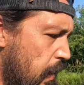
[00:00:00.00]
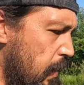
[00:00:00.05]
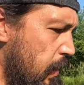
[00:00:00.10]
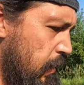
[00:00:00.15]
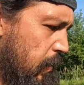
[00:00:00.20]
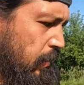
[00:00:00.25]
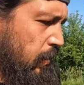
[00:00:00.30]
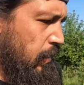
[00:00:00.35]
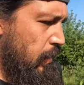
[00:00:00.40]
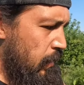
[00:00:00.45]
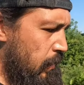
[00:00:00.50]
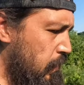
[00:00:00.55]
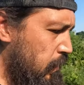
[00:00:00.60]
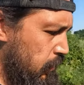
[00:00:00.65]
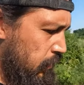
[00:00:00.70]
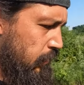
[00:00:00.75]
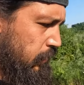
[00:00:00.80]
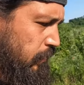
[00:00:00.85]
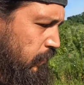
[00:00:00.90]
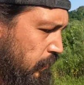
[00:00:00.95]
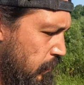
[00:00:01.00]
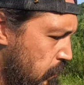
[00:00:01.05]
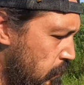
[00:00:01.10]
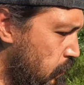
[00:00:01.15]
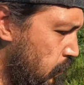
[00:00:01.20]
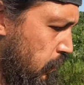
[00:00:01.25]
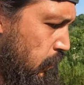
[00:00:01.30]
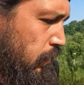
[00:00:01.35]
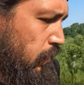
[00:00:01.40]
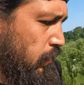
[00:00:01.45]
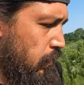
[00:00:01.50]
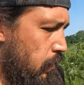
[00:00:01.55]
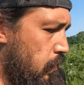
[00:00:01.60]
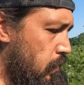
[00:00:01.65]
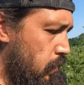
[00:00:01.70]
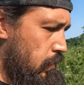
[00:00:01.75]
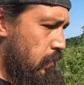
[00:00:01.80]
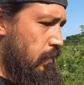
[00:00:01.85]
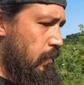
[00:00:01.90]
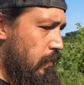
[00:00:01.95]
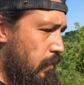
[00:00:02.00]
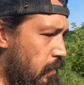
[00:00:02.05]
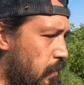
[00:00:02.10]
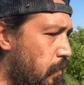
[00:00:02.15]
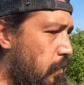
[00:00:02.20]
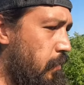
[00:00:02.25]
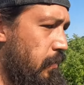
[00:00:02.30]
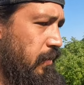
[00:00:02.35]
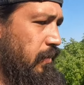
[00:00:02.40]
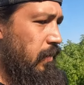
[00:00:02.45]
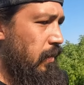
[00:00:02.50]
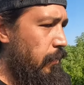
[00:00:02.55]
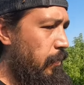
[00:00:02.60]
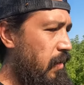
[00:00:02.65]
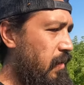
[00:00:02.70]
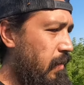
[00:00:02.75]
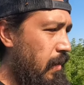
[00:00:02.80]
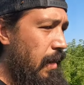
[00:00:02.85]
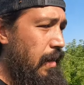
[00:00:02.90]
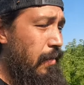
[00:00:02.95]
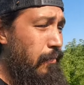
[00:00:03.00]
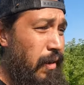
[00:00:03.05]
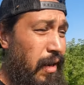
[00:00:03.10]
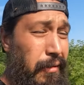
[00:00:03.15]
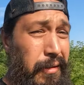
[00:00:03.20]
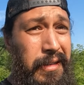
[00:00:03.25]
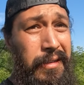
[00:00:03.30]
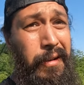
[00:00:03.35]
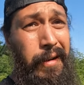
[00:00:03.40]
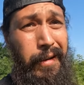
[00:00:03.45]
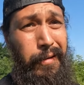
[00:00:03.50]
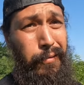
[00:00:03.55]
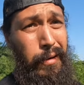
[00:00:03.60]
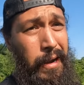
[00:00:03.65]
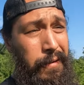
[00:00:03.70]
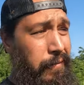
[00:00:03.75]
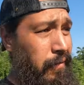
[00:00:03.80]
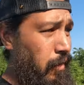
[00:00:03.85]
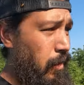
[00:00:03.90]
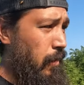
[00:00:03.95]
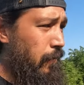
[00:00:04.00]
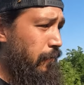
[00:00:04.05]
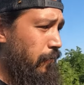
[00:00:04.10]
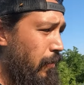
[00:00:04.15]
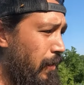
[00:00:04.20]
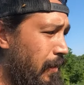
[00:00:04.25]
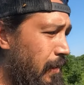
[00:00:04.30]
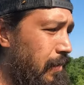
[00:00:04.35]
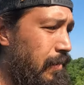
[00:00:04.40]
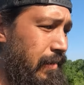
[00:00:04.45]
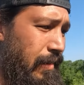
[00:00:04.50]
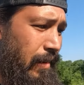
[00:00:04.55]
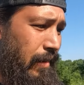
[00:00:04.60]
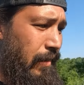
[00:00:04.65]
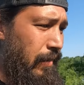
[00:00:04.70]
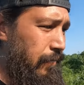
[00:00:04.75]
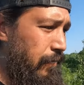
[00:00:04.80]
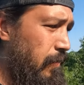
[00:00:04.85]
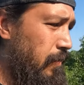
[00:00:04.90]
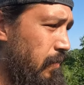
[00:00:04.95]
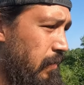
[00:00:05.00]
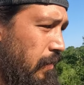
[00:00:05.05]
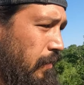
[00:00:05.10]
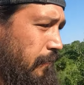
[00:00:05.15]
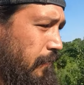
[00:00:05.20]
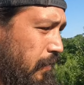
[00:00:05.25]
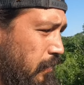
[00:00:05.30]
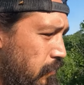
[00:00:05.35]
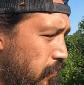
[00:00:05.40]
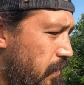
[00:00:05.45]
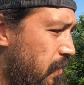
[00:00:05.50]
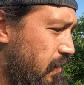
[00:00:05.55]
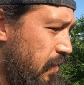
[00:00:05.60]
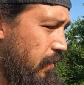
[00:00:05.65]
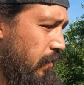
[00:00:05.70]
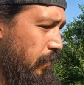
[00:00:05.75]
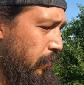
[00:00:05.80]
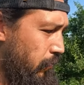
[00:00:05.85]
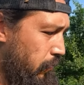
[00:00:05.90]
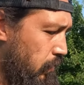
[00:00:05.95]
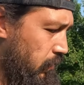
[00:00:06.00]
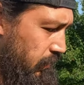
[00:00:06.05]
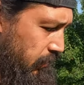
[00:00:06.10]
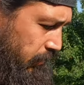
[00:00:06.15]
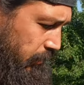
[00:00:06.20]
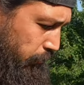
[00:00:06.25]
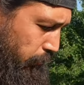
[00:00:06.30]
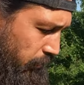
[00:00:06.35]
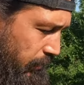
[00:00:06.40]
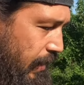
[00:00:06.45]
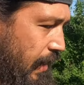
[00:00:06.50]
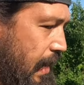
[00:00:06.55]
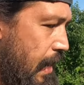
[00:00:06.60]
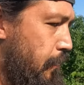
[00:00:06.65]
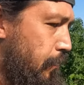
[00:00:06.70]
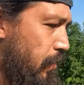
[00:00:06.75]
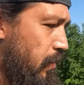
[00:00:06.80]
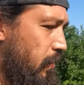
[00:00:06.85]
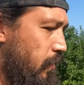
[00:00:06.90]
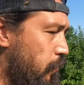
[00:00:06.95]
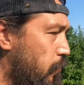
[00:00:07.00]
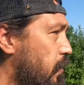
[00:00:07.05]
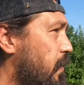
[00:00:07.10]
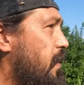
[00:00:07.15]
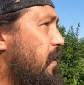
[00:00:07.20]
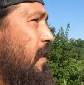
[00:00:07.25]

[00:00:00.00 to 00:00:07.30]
and I don't know, slip and slide. I might try and raffle off Frankenstein if there's enough interest in it. We'll see what happens with